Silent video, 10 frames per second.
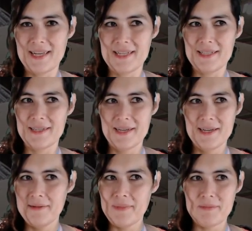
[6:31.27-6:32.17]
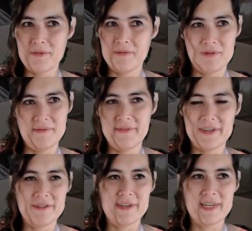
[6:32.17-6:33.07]
and people were
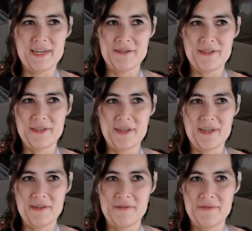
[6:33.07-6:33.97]
figuring out their